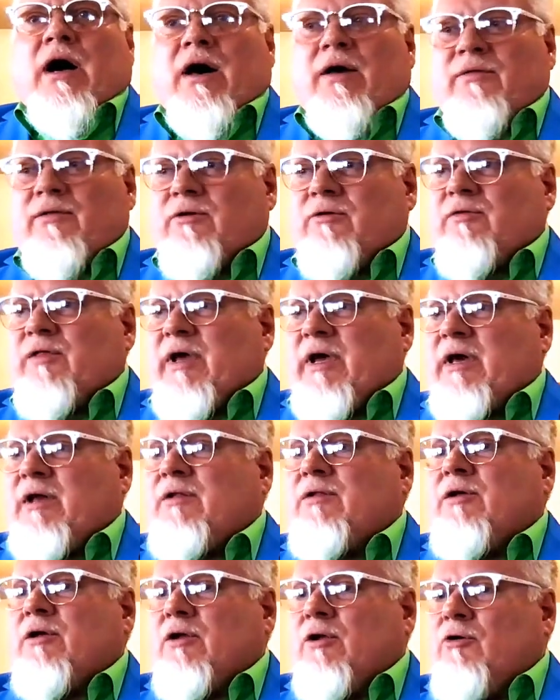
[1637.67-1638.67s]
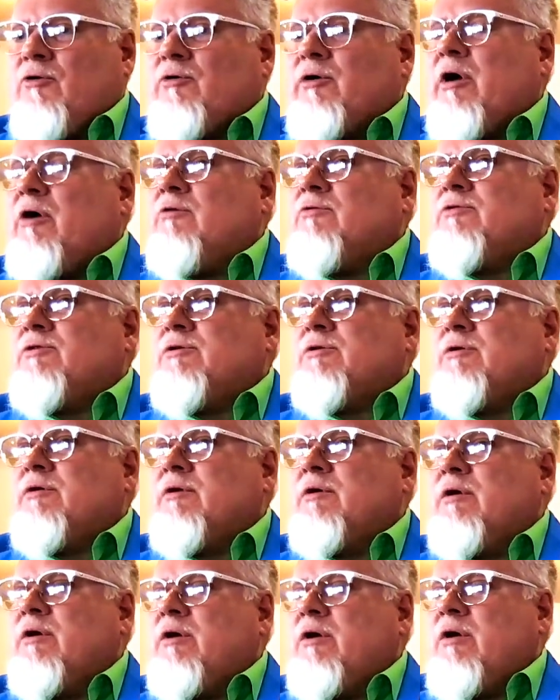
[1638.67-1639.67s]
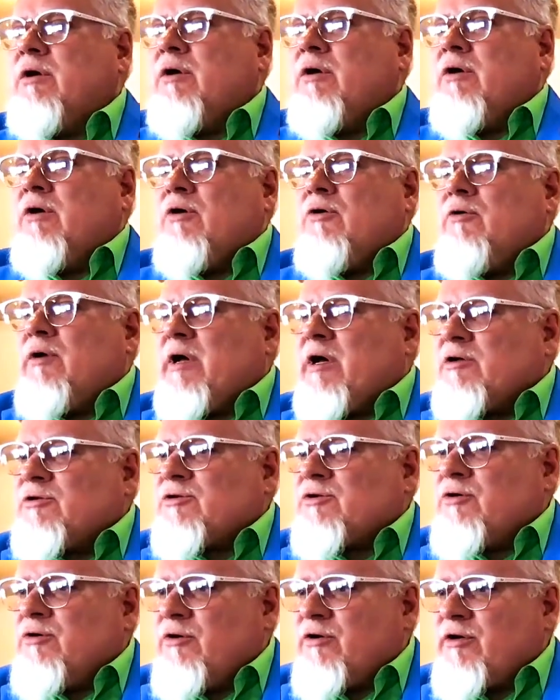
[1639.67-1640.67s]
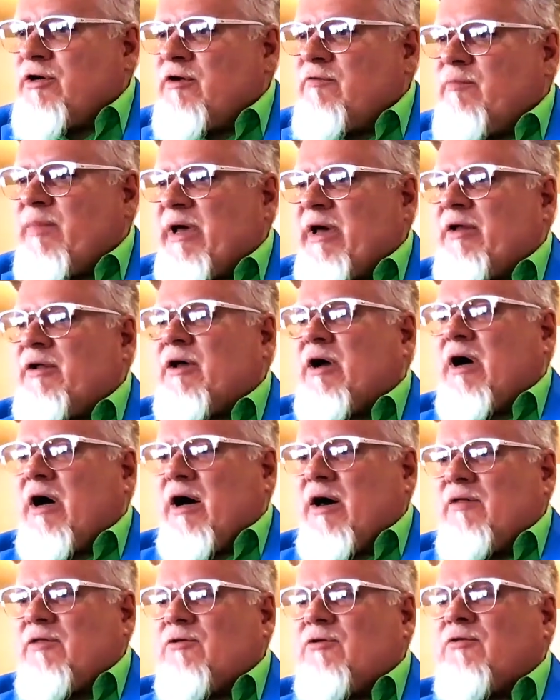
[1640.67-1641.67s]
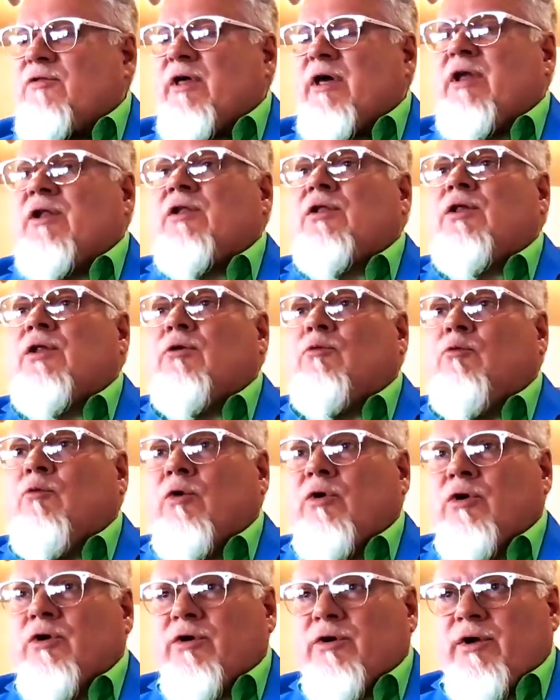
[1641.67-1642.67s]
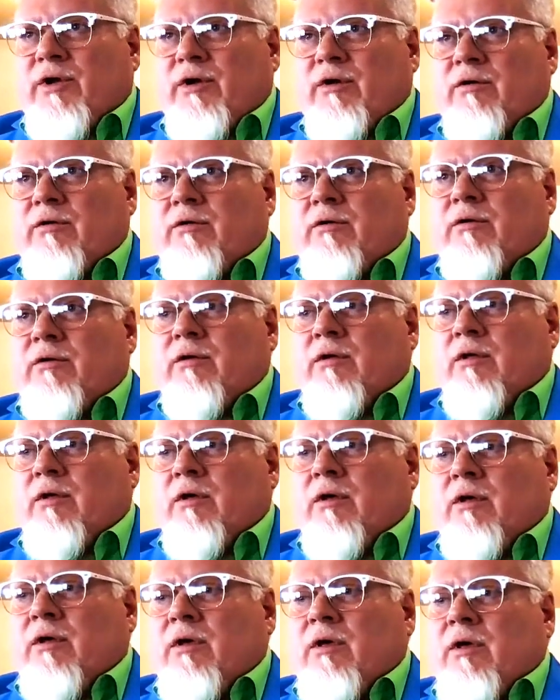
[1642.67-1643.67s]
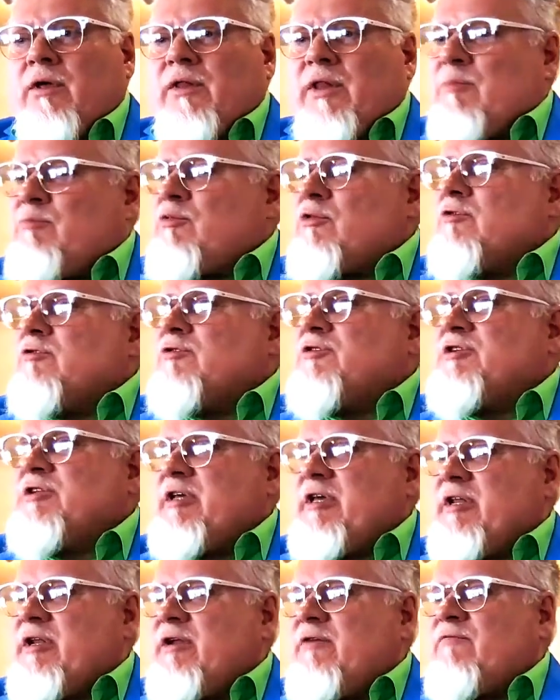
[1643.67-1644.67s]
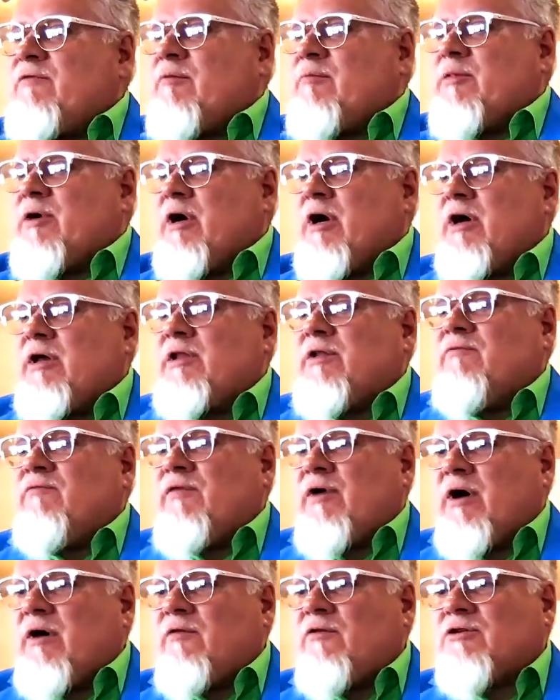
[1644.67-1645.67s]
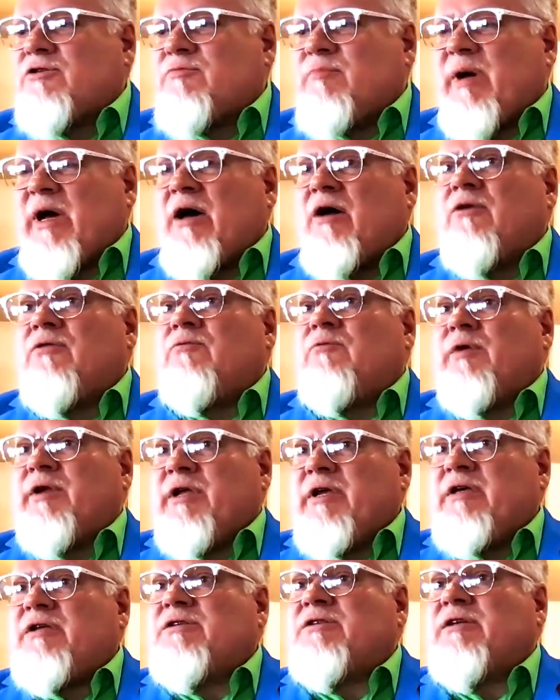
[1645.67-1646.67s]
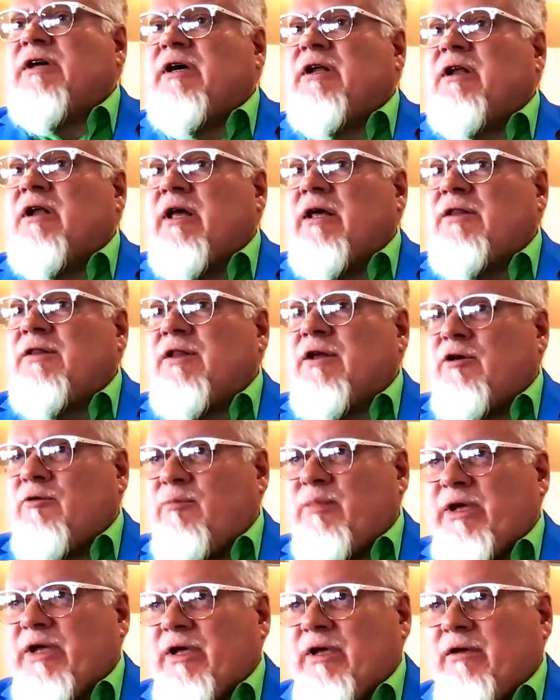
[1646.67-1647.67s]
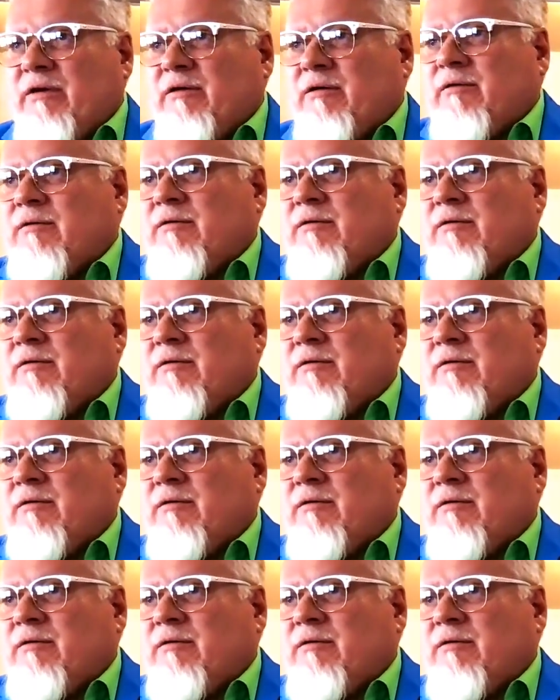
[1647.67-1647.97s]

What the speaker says: other than the Logos? Who else could it have been other than the Word that proceeded from God the Father's mouth when he said, "Let there be"?